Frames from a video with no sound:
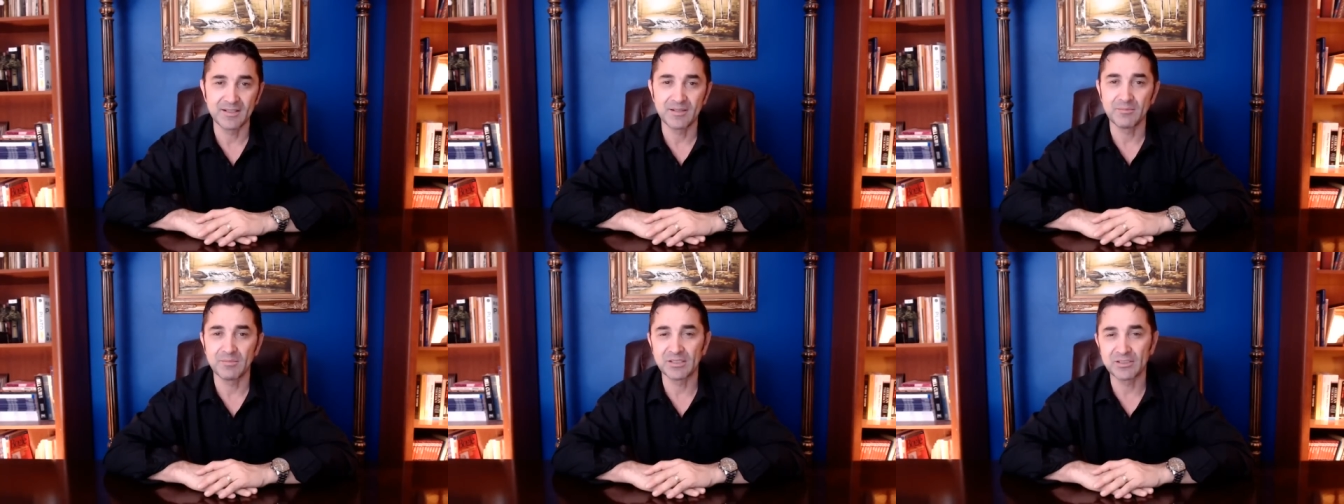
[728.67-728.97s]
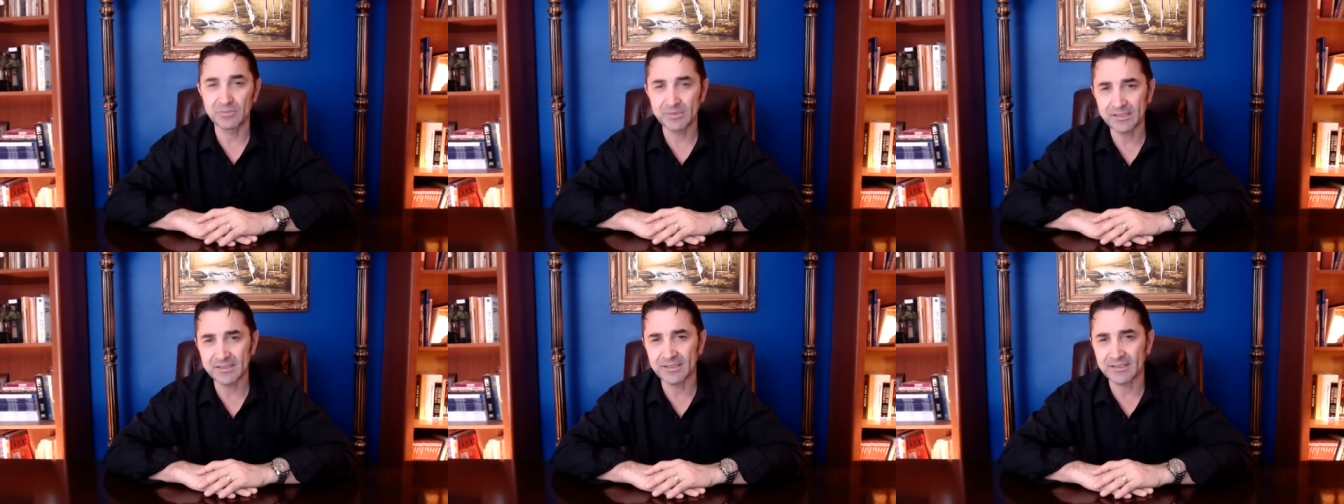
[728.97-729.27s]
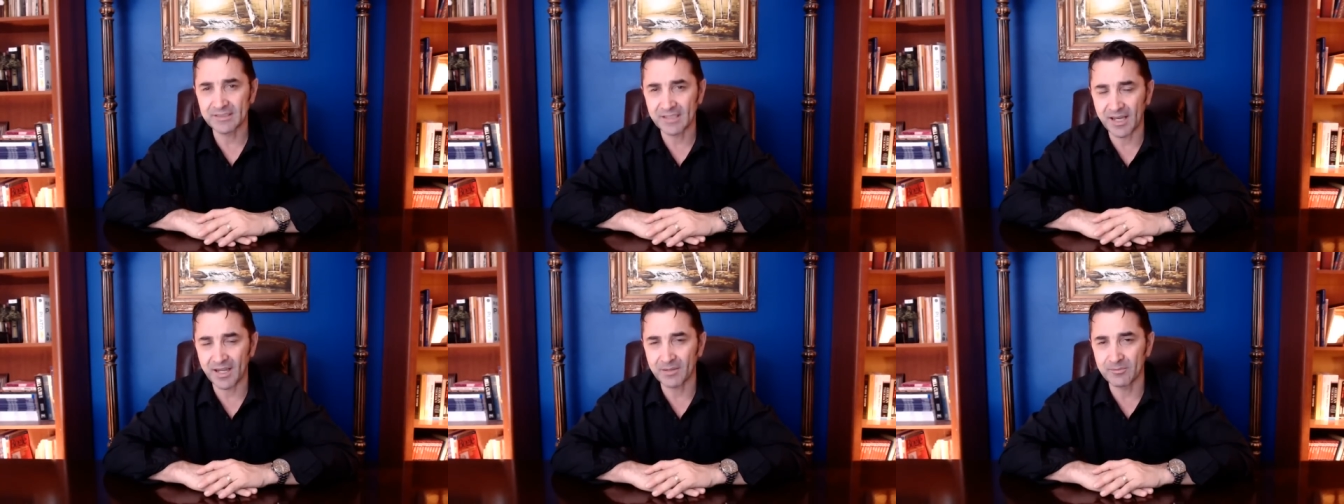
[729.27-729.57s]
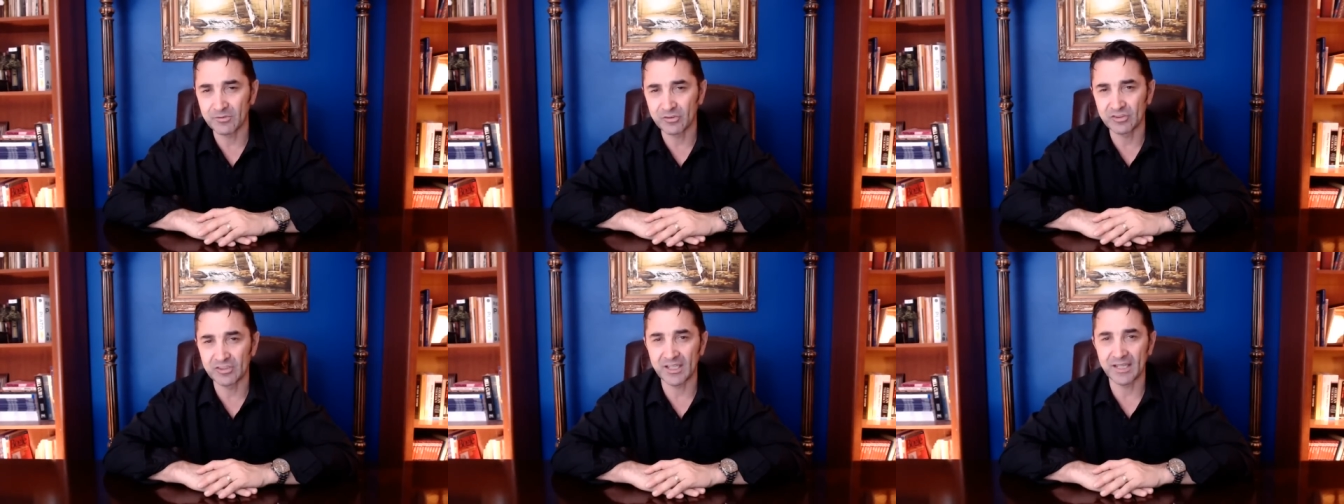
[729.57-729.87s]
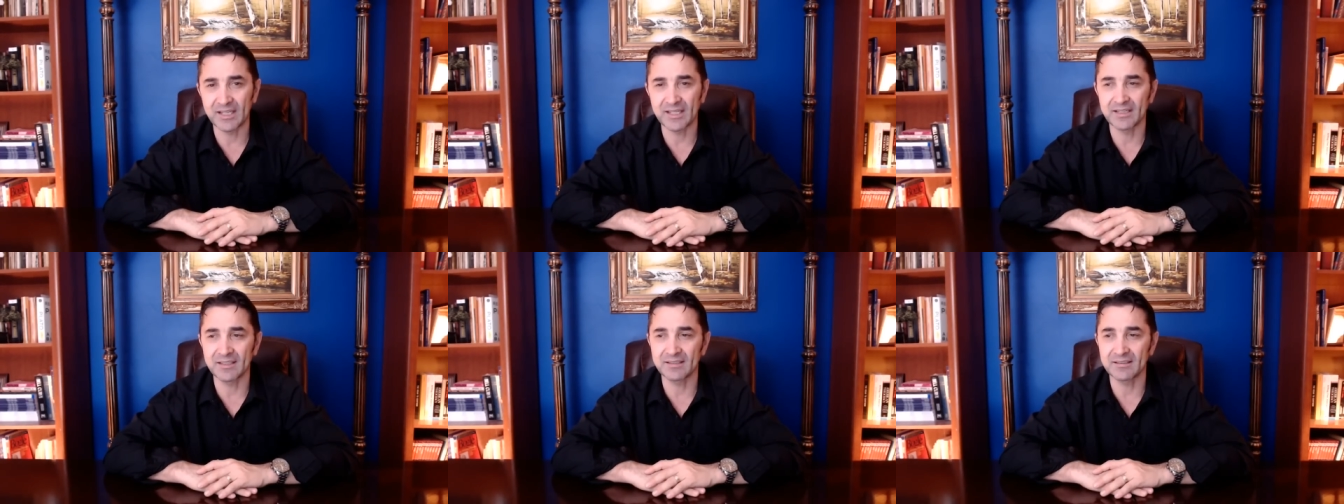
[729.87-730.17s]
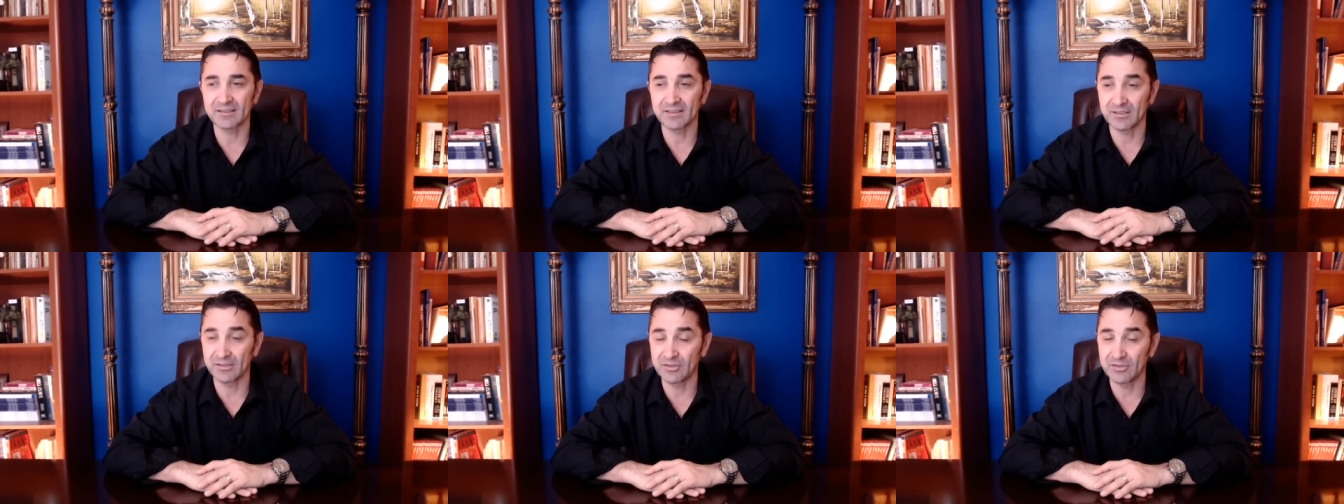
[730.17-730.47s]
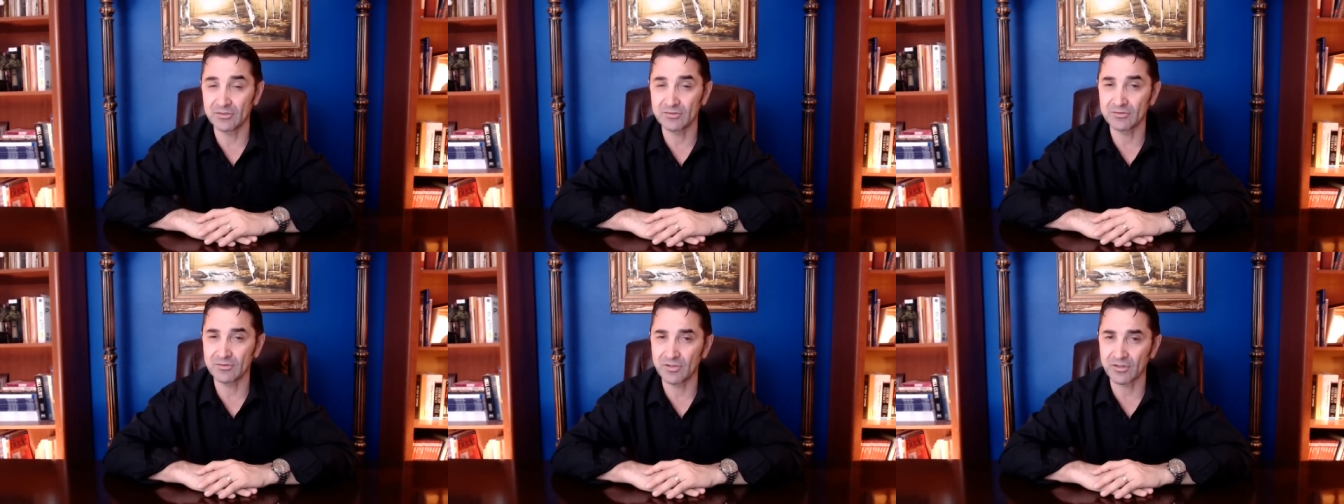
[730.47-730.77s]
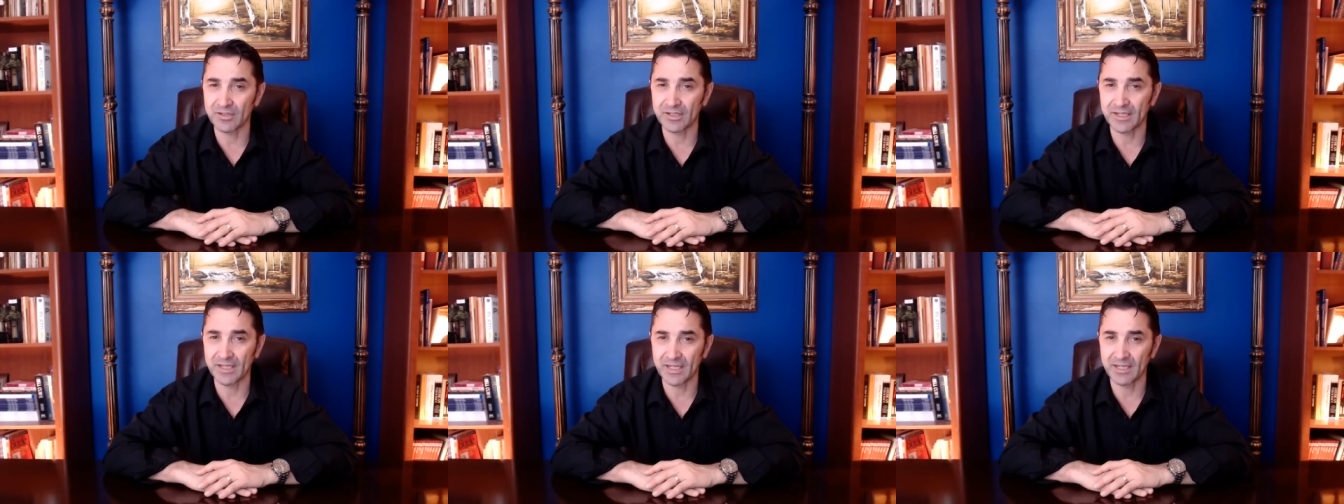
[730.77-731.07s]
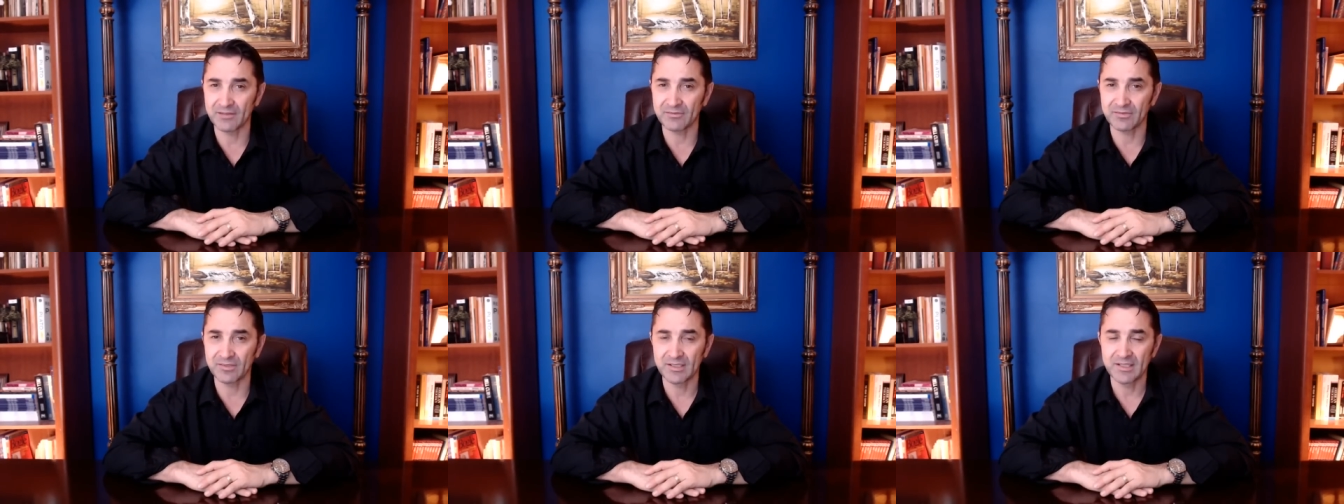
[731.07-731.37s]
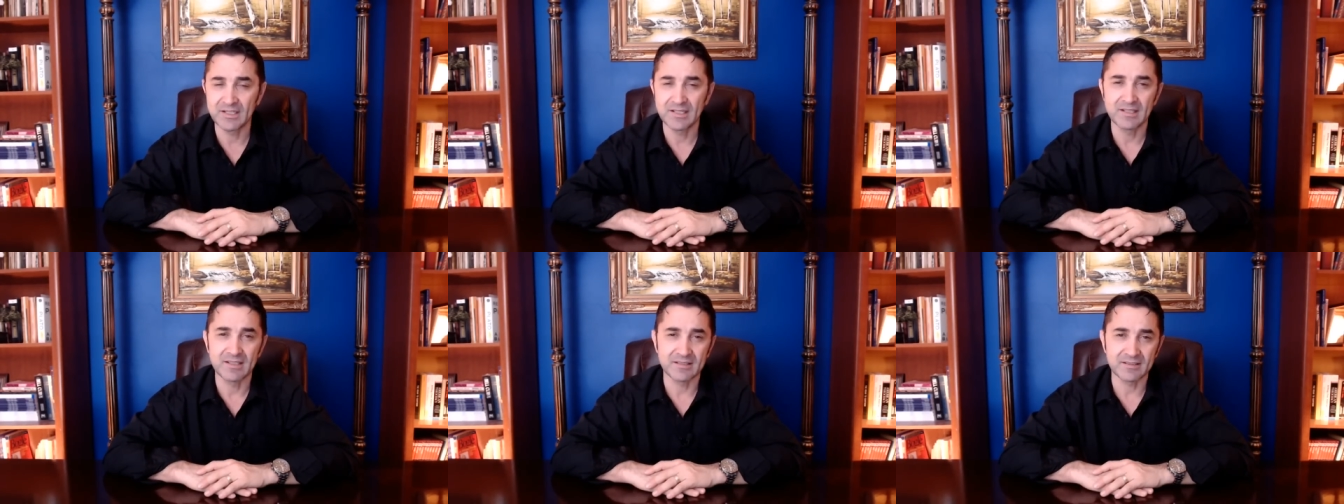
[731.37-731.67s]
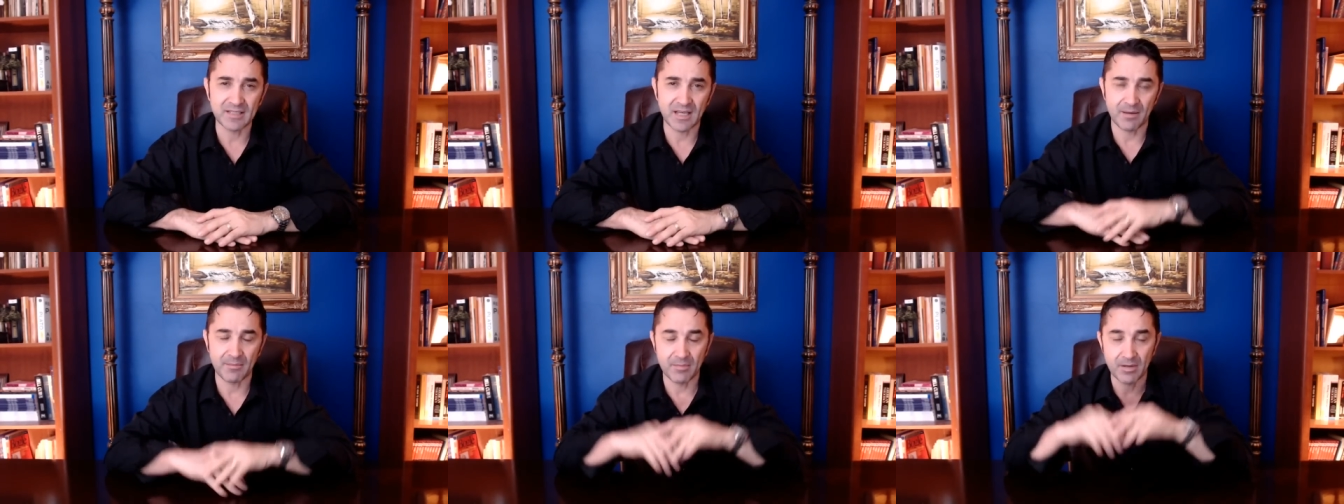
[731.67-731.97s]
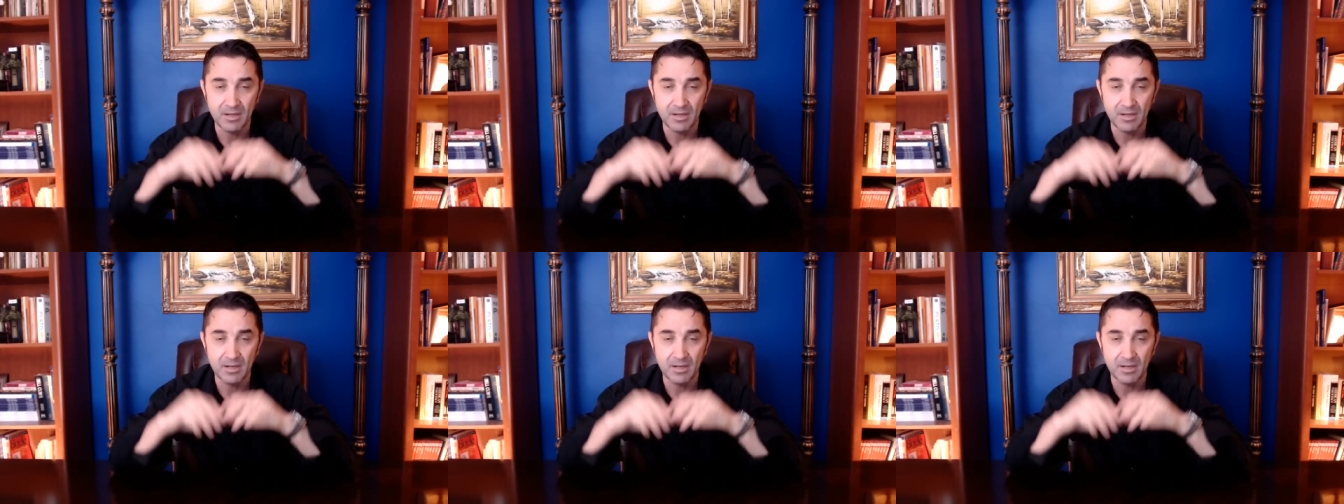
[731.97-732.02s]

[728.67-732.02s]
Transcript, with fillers: But read the Talmud, and you're going to have some